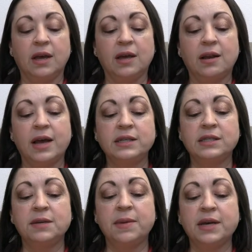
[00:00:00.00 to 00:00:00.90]
It likes
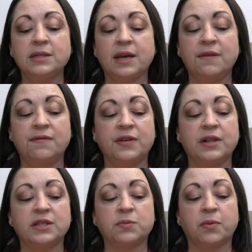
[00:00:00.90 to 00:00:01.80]
to make a day feel
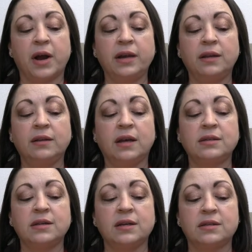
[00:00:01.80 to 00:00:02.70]
as bright and
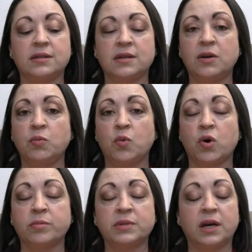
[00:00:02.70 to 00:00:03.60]
lazy as sun
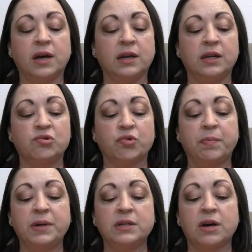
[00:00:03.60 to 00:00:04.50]
warmed honey
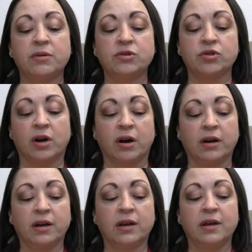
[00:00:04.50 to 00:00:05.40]
dripping down a jar
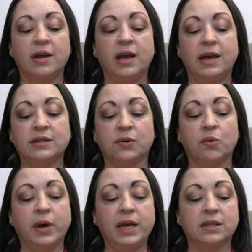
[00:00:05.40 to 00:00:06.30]
as it
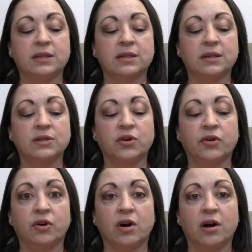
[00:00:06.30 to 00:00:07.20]
waits until
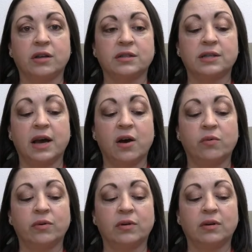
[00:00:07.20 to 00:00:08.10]
your guard is down.
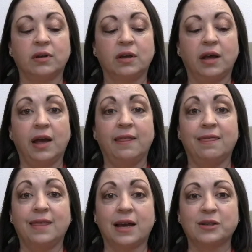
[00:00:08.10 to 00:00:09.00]
And
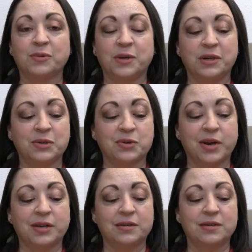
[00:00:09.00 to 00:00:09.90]
that's when it
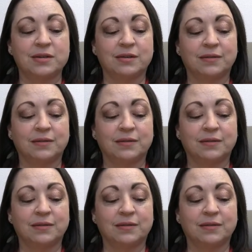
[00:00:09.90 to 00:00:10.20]
strikes.